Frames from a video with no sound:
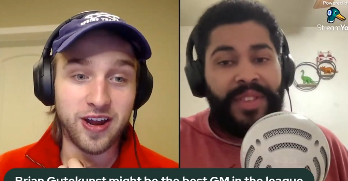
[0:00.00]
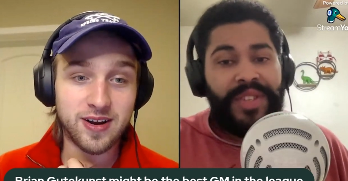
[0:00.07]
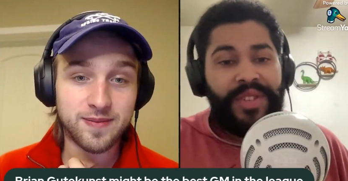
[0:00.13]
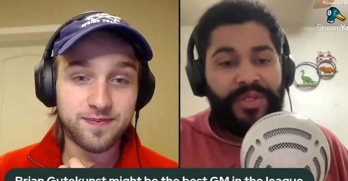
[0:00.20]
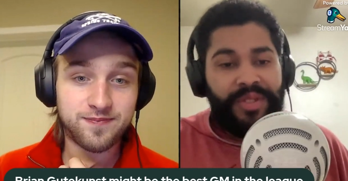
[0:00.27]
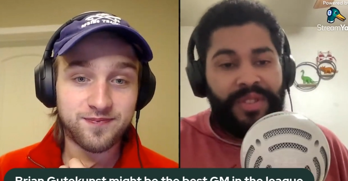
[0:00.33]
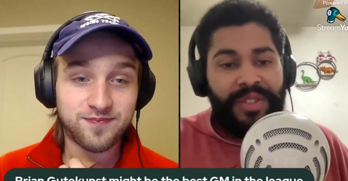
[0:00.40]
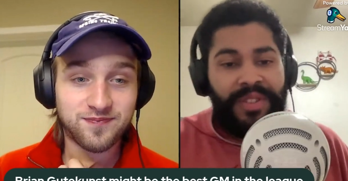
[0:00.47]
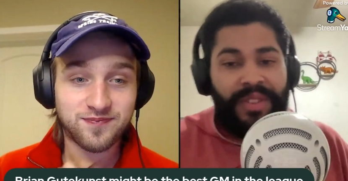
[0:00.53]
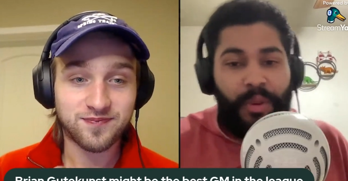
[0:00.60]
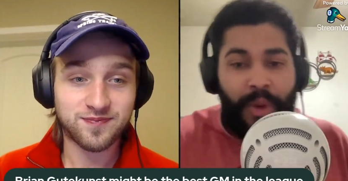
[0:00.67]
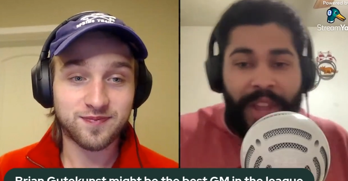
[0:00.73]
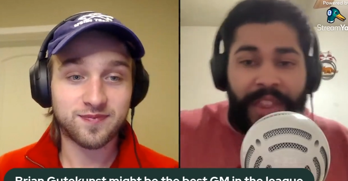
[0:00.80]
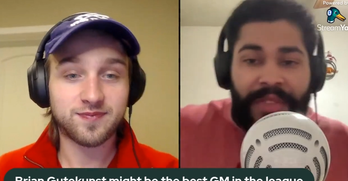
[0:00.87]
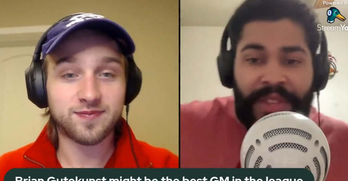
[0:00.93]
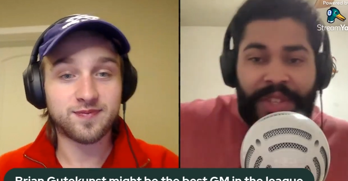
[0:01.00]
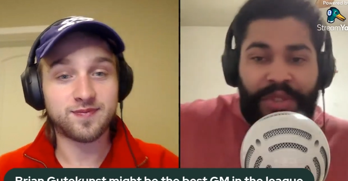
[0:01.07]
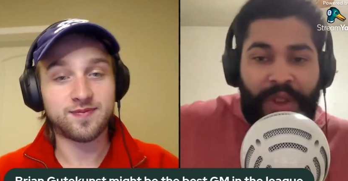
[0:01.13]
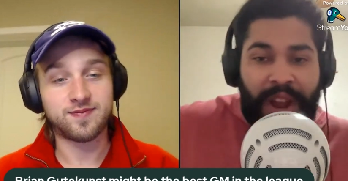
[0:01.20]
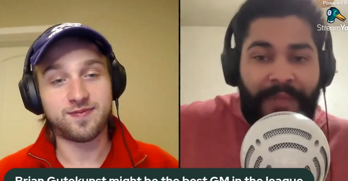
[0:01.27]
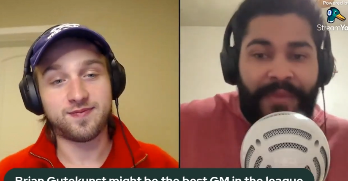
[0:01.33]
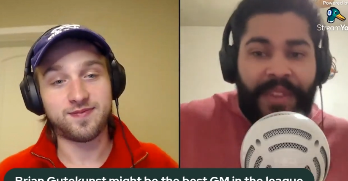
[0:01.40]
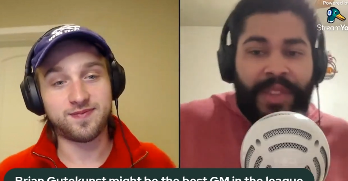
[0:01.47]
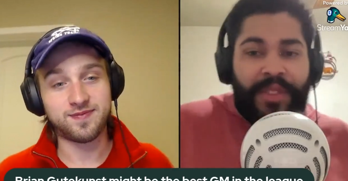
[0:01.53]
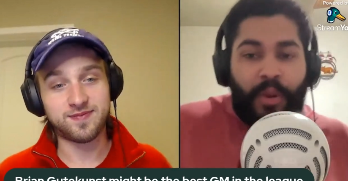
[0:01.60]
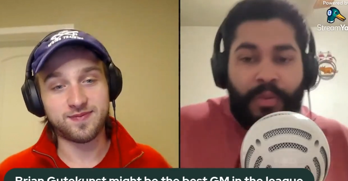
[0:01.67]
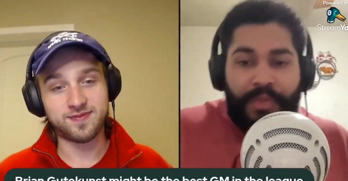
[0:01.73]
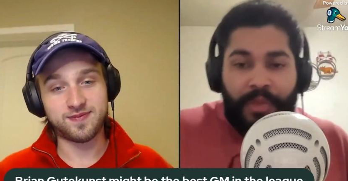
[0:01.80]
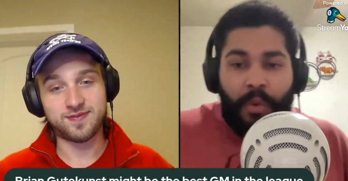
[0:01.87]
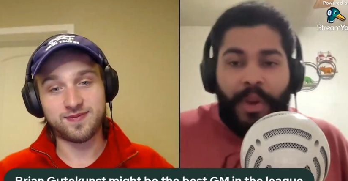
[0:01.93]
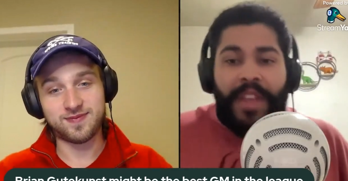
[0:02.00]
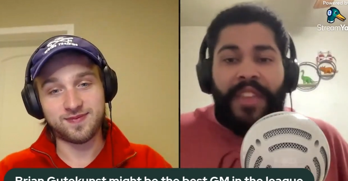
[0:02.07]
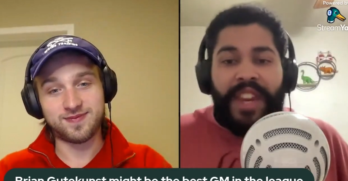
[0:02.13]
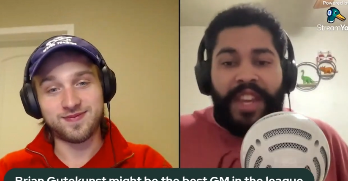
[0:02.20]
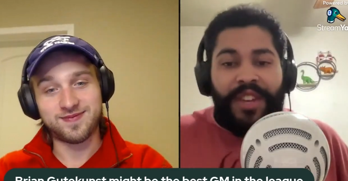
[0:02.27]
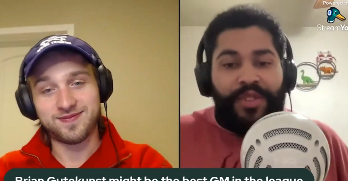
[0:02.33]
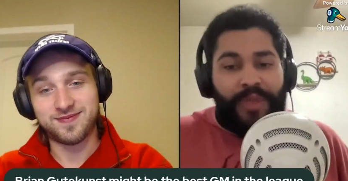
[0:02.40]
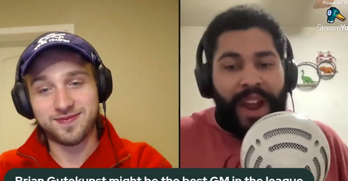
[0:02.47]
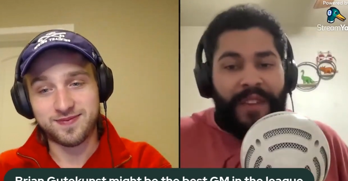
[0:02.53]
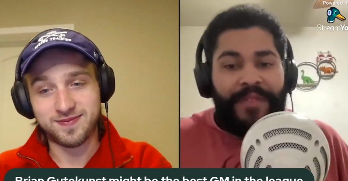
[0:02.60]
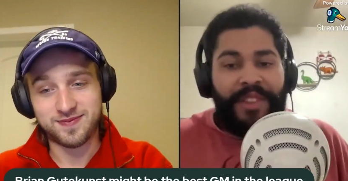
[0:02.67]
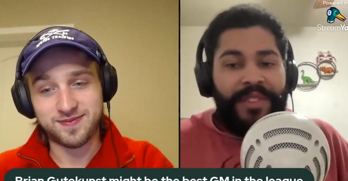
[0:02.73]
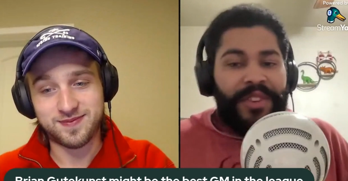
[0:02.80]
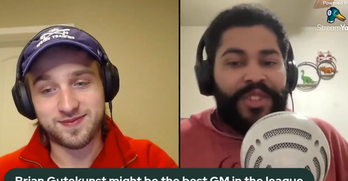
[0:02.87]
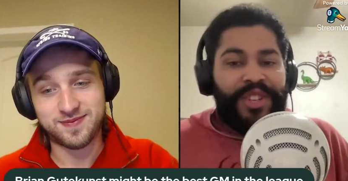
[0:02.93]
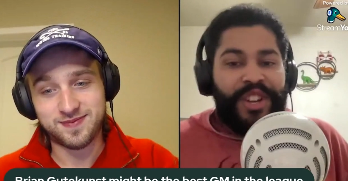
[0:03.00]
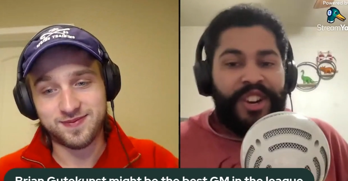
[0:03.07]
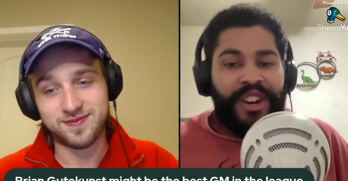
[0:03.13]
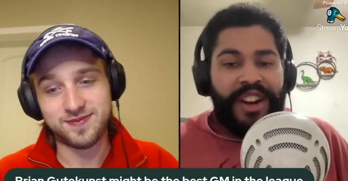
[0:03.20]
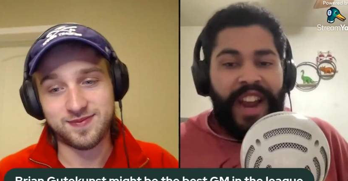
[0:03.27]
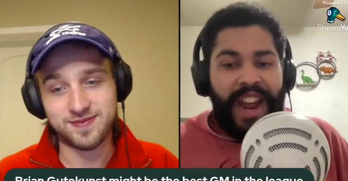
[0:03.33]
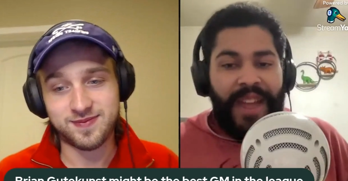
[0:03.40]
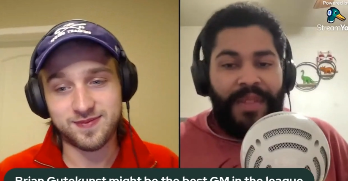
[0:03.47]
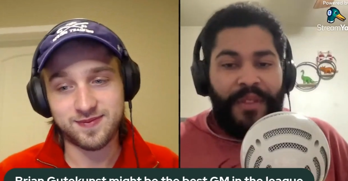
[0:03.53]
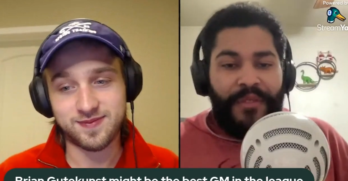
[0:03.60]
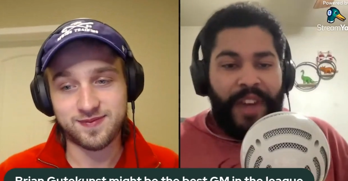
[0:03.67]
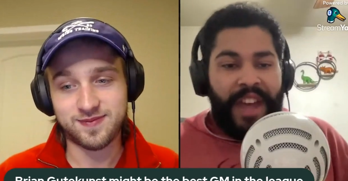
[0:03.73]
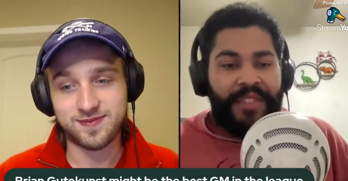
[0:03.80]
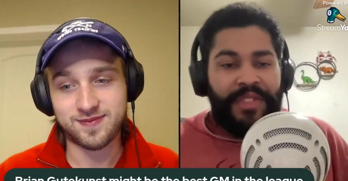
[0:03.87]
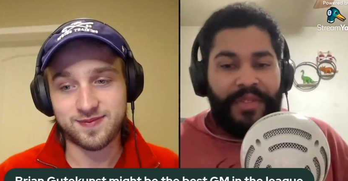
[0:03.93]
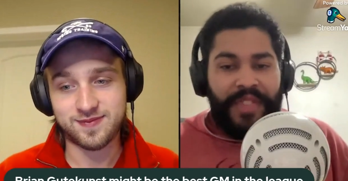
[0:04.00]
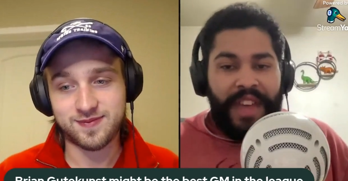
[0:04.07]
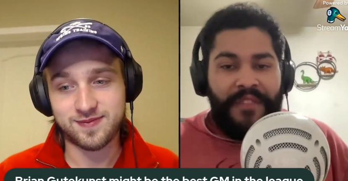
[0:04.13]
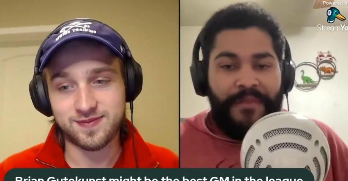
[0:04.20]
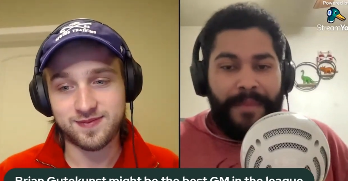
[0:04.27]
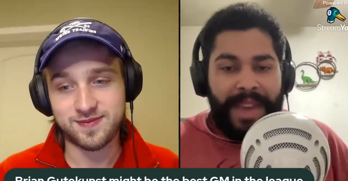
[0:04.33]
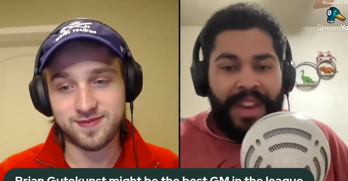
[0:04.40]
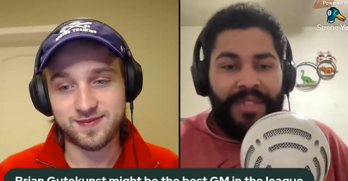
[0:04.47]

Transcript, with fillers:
Speaker 1: This, the way that this draft, the, the way that he drafted this year, and the fact that they've made it